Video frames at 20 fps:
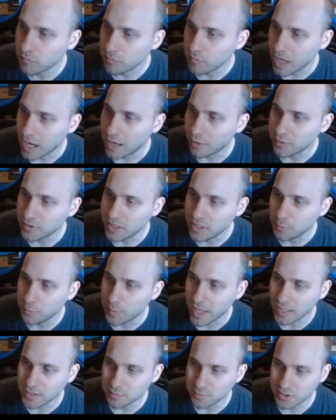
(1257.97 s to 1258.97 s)
I would keep
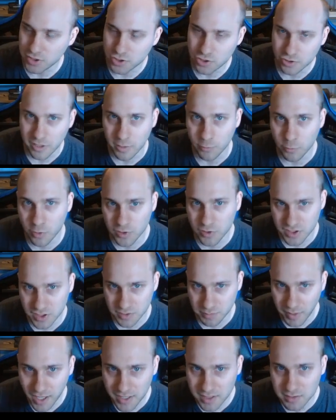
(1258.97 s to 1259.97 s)
as many straight rolls as
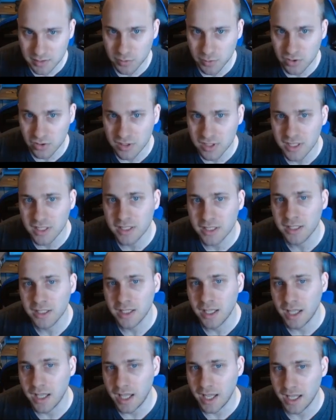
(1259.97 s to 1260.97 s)
possible
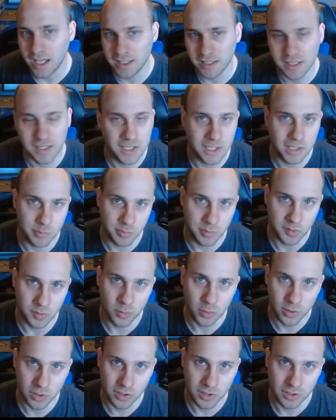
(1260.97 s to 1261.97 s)
and keep
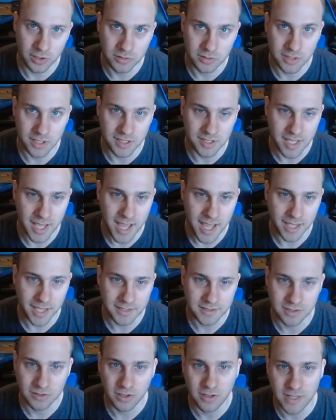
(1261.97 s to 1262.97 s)
your
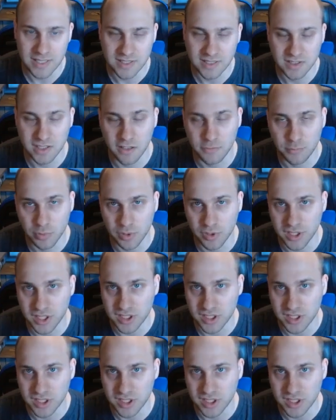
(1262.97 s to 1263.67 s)
attacks and all that stuff pretty